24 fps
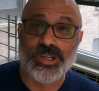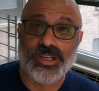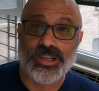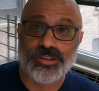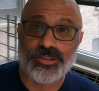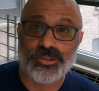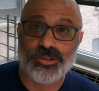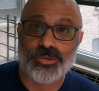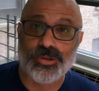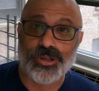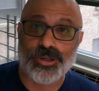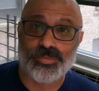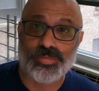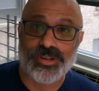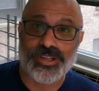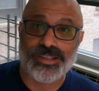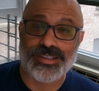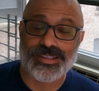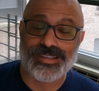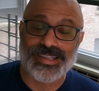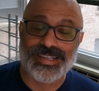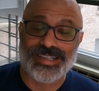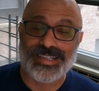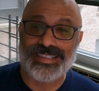other quick
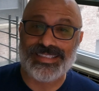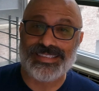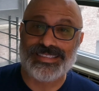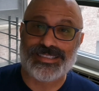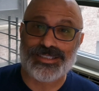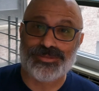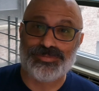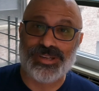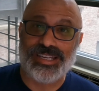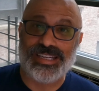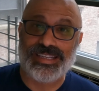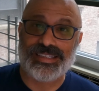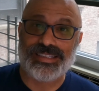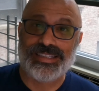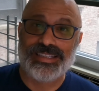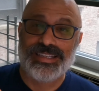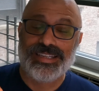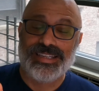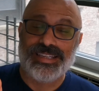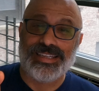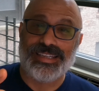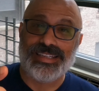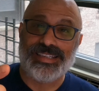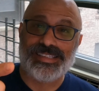break-in that I need to make
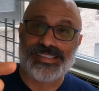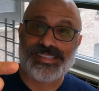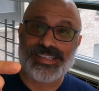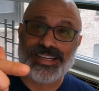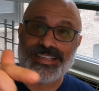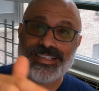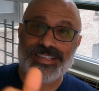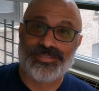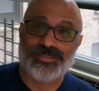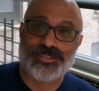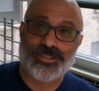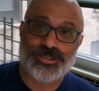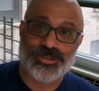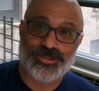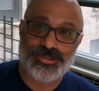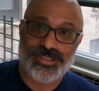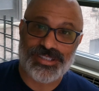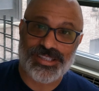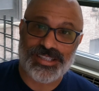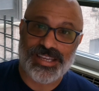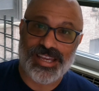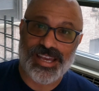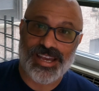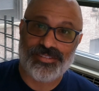is I never told you
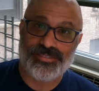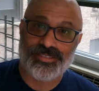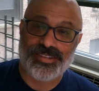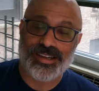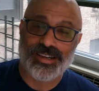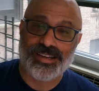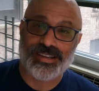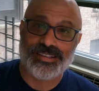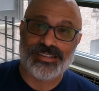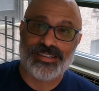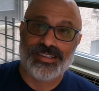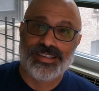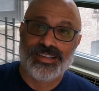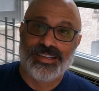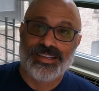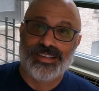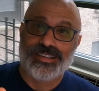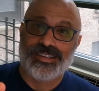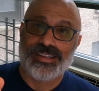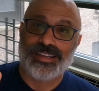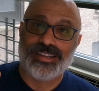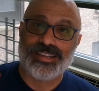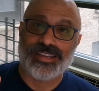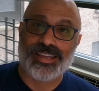the caveat.
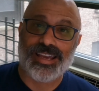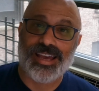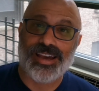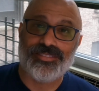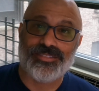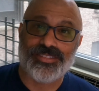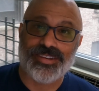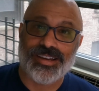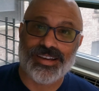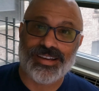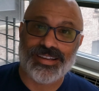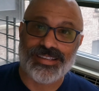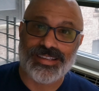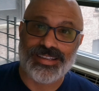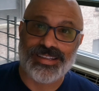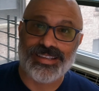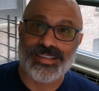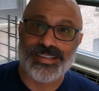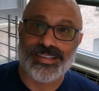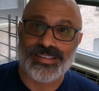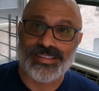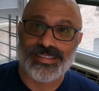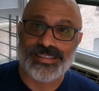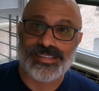Now the caveat
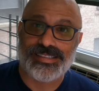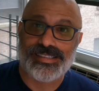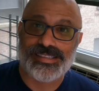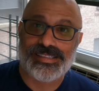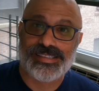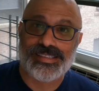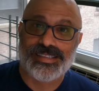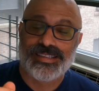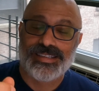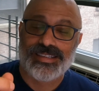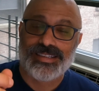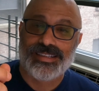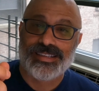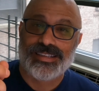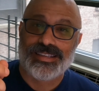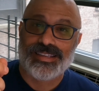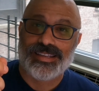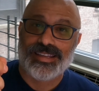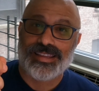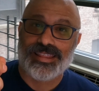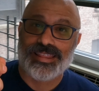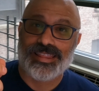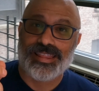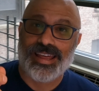is
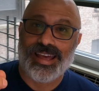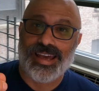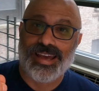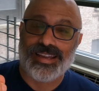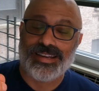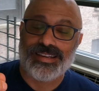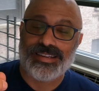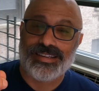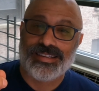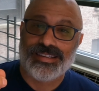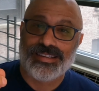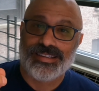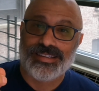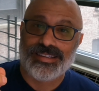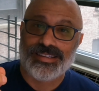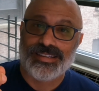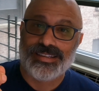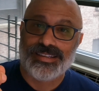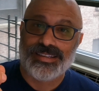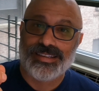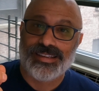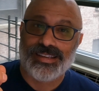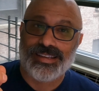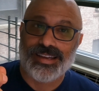that
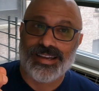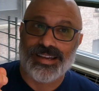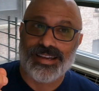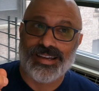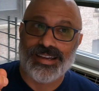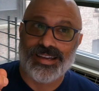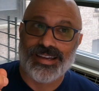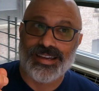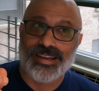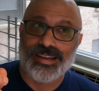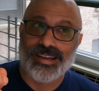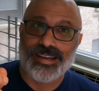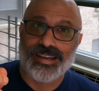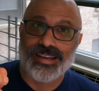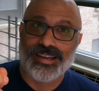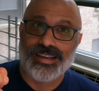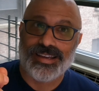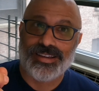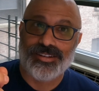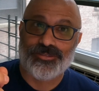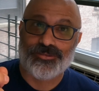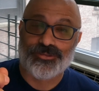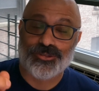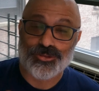
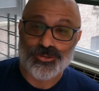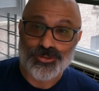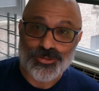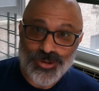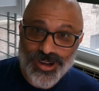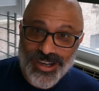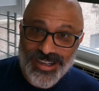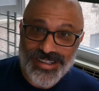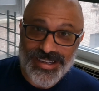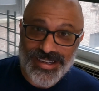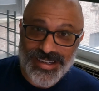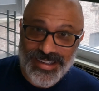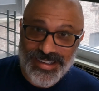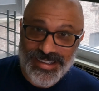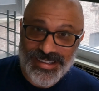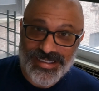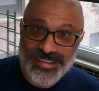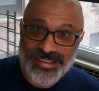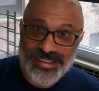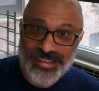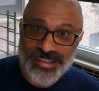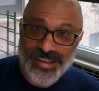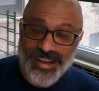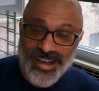for running,
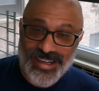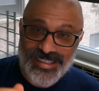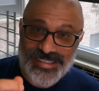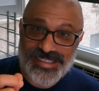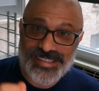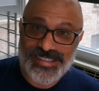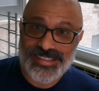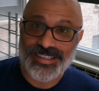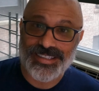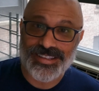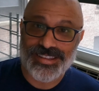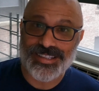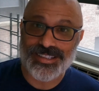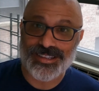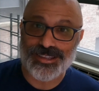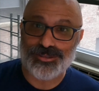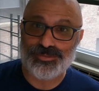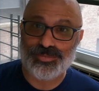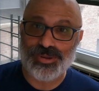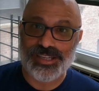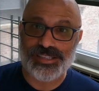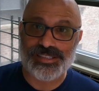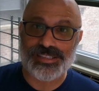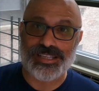I still think the
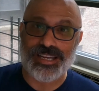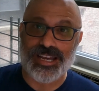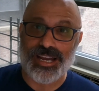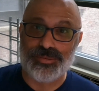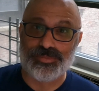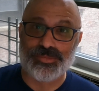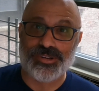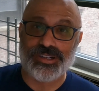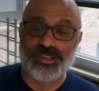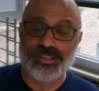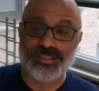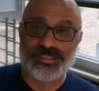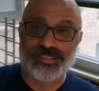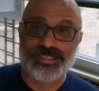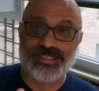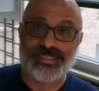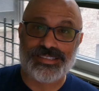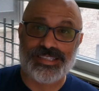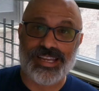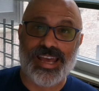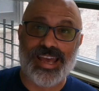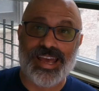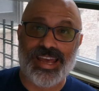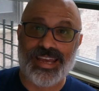best camera
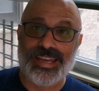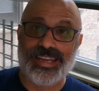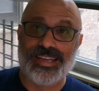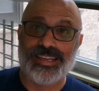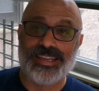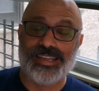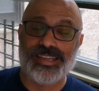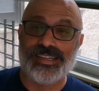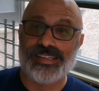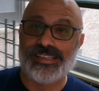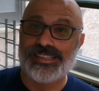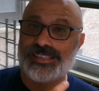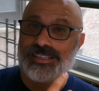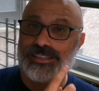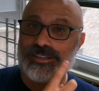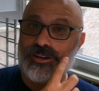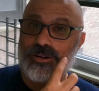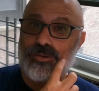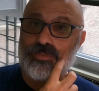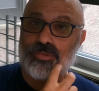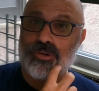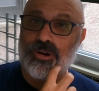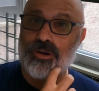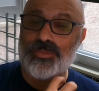today is the
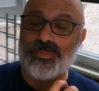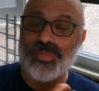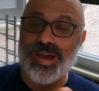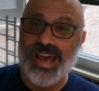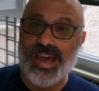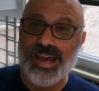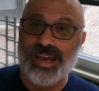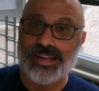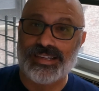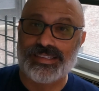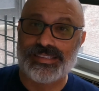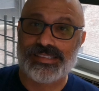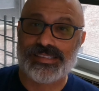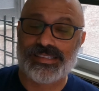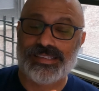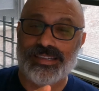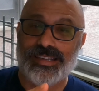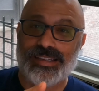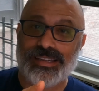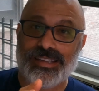GoPro Max.